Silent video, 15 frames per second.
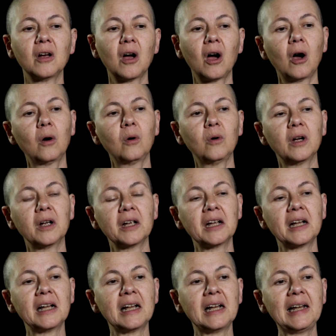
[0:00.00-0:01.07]
oh,
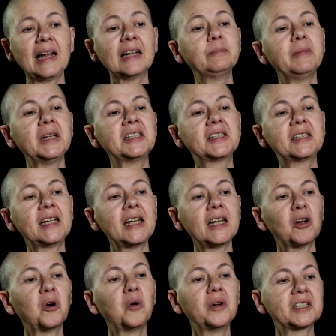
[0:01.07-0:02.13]
let me see
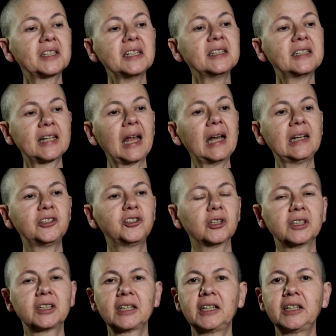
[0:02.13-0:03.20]
who is
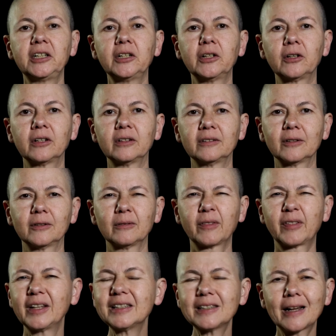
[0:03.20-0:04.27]
intelligent here, you know,
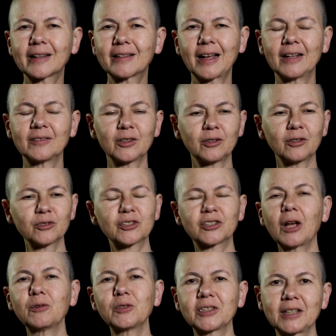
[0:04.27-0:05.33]
things like that, you know,
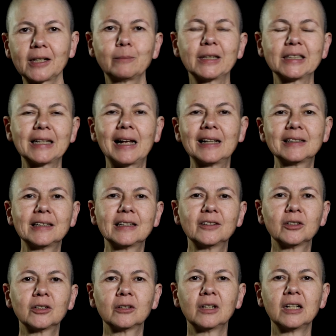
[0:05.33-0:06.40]
so stigmatizing,
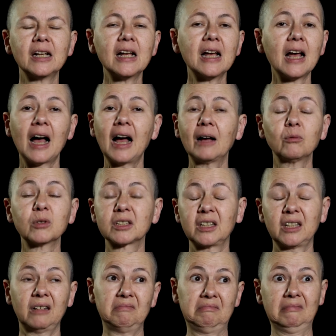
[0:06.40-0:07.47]
you know. I
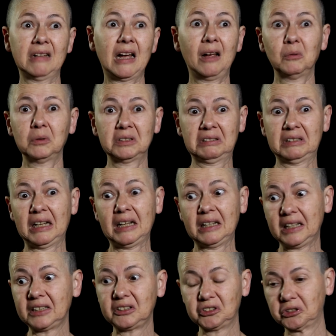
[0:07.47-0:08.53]
was like
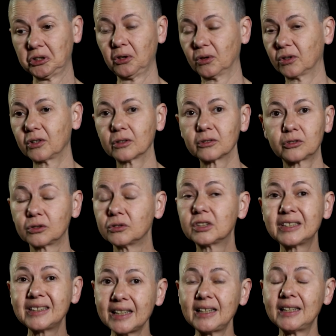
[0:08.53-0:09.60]
in shock to
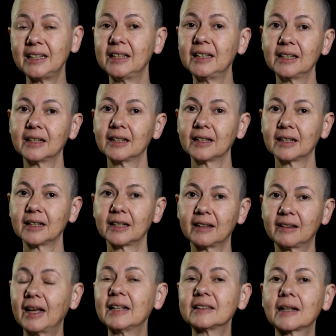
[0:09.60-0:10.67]
see
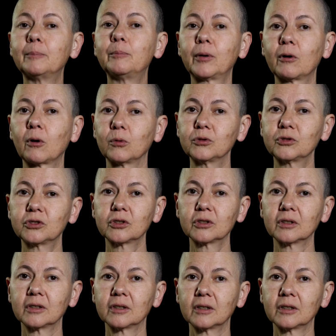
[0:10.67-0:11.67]
that approach,